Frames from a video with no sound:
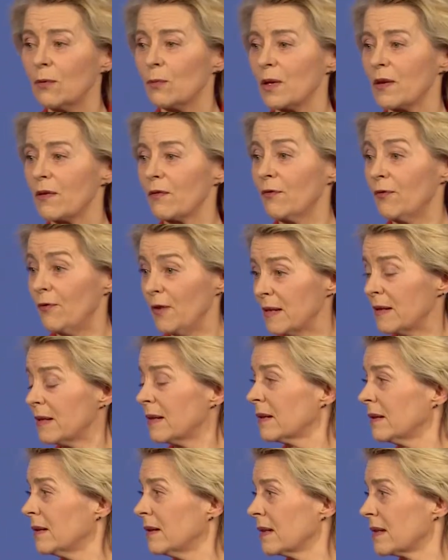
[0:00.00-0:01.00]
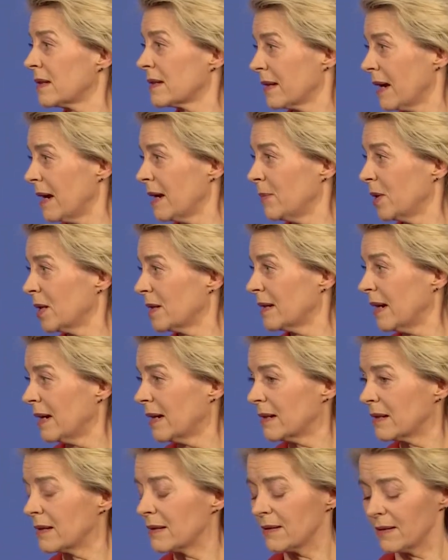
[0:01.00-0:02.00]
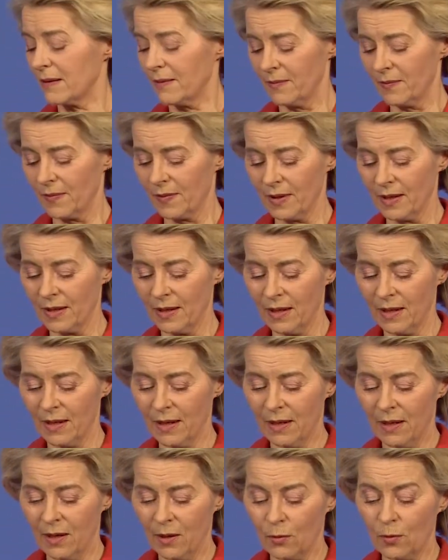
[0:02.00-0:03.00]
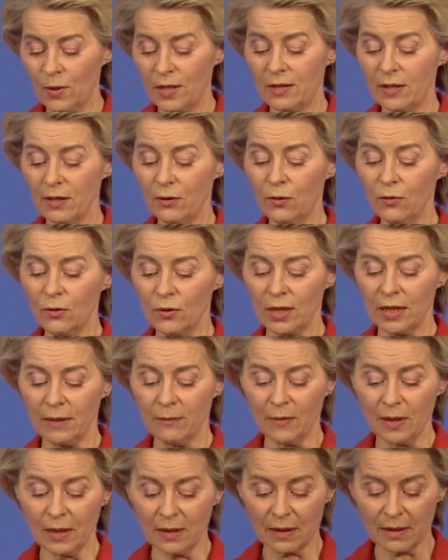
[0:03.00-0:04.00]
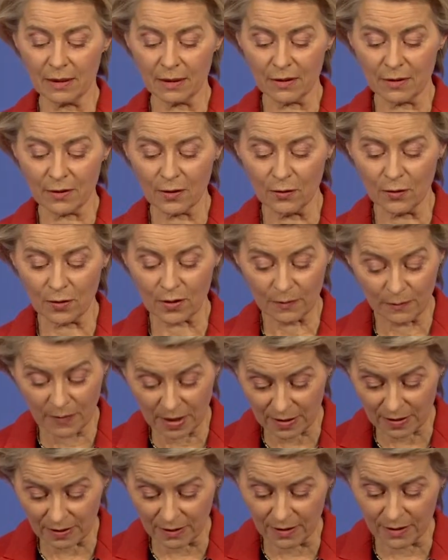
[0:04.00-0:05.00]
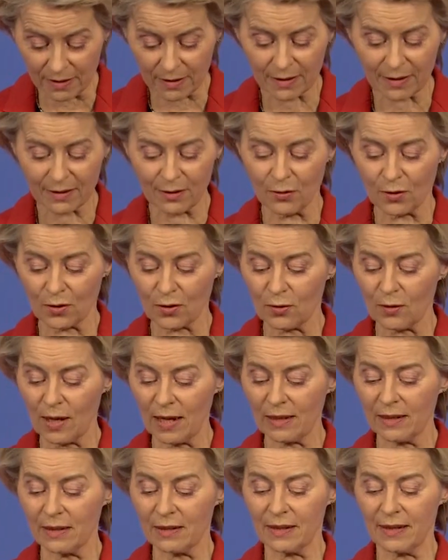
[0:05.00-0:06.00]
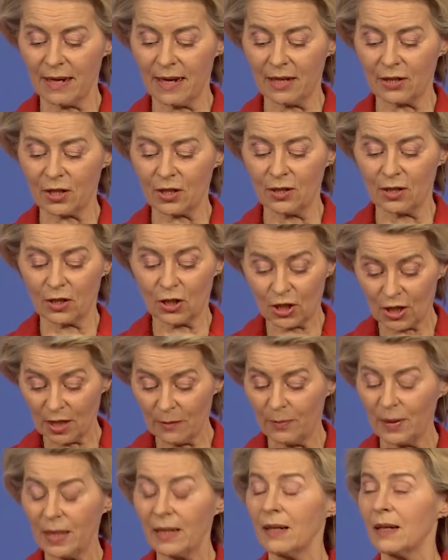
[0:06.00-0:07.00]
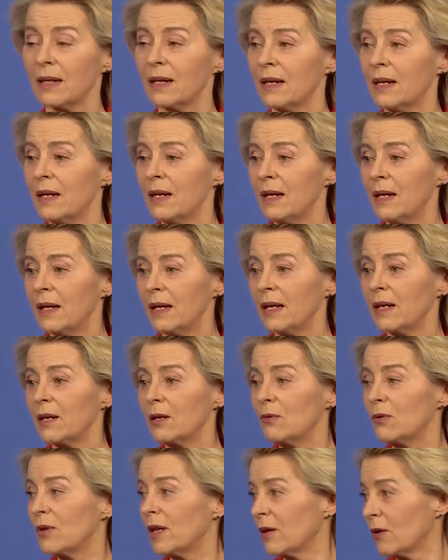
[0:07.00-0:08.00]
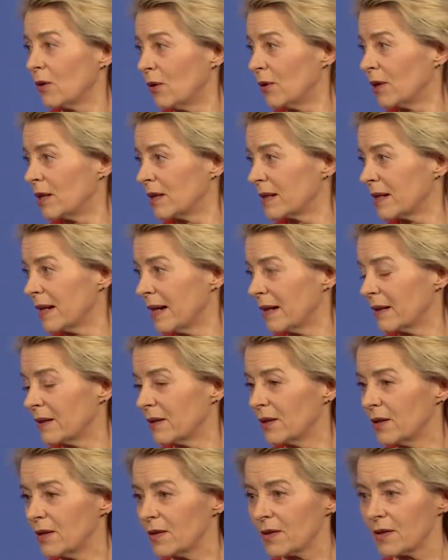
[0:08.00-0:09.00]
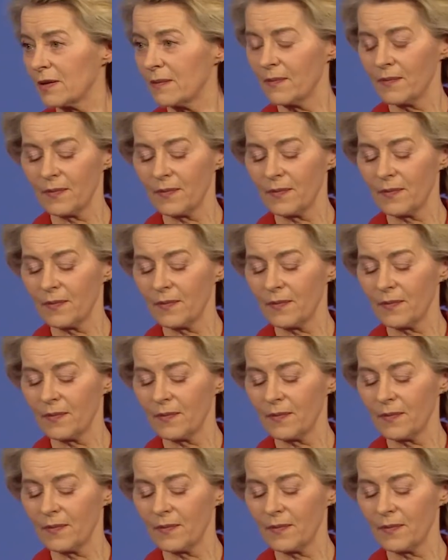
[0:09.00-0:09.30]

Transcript: with physical and cyber attacks. We see Houthi militants use missiles to strike international shipping, including oil tankers.